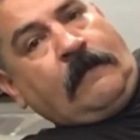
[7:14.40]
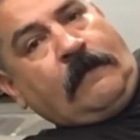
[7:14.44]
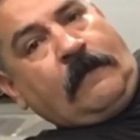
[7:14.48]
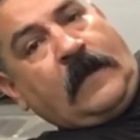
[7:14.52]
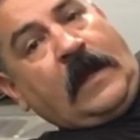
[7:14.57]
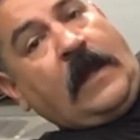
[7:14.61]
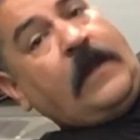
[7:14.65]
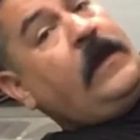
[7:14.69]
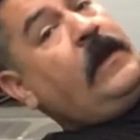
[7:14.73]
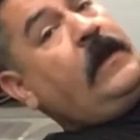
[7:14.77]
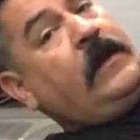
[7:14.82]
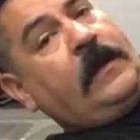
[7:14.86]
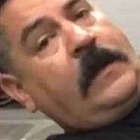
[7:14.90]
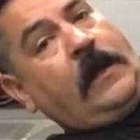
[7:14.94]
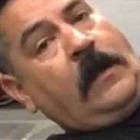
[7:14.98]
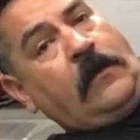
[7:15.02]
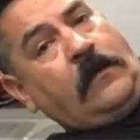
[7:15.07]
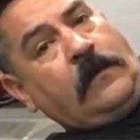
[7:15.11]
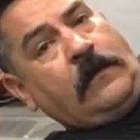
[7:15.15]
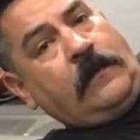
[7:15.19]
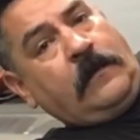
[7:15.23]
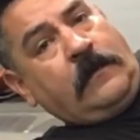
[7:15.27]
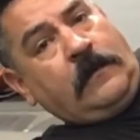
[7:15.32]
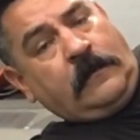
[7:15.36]
And there you go.
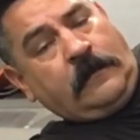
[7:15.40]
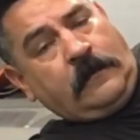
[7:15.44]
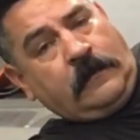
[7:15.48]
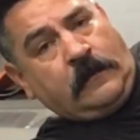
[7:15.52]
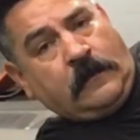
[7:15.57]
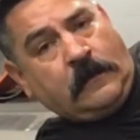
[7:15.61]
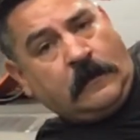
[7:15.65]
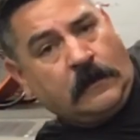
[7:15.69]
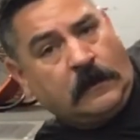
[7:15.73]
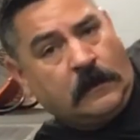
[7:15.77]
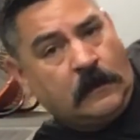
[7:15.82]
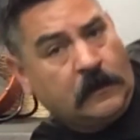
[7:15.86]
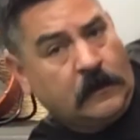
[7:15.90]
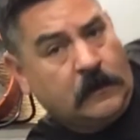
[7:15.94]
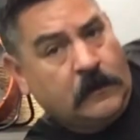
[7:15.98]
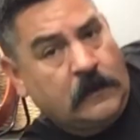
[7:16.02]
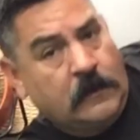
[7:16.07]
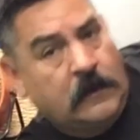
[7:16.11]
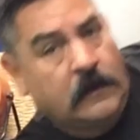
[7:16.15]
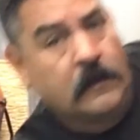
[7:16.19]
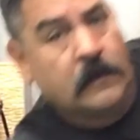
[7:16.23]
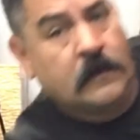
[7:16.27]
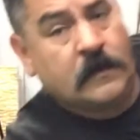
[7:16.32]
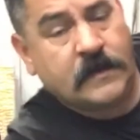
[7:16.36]

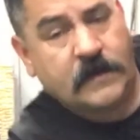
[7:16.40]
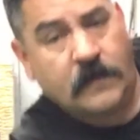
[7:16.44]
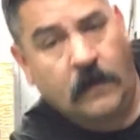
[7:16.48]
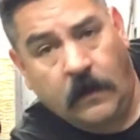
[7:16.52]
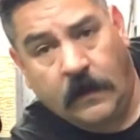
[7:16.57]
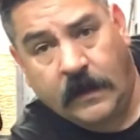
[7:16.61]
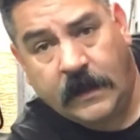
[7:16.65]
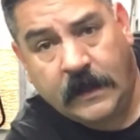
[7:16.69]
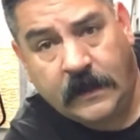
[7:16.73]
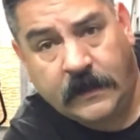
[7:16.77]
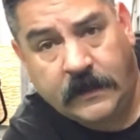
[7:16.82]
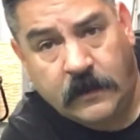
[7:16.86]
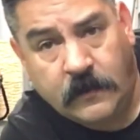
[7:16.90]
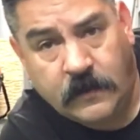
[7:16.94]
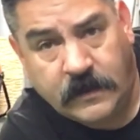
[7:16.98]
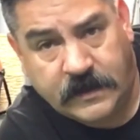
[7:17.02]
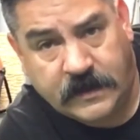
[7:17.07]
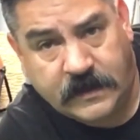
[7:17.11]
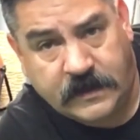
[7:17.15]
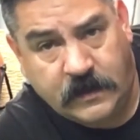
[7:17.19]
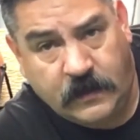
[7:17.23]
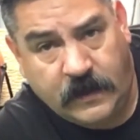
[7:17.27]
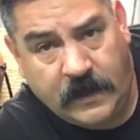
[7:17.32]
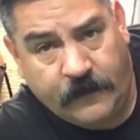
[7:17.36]
So all I got to do is
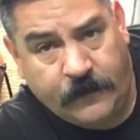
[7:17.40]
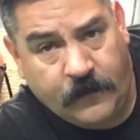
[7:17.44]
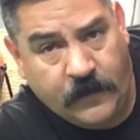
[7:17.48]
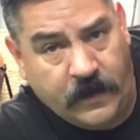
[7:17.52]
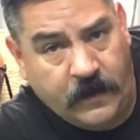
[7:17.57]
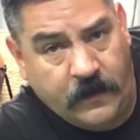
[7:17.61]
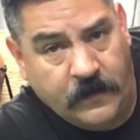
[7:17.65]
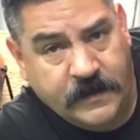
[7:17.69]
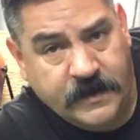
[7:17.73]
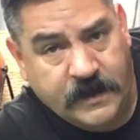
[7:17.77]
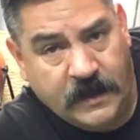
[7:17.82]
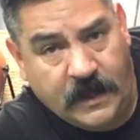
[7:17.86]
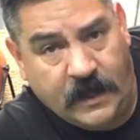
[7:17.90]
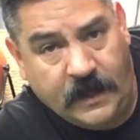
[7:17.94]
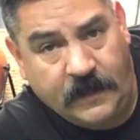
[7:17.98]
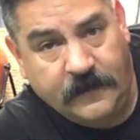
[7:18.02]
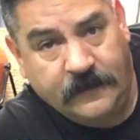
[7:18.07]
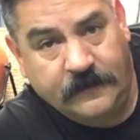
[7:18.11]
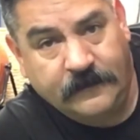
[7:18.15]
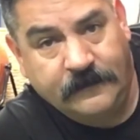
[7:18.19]
just do that for the other side.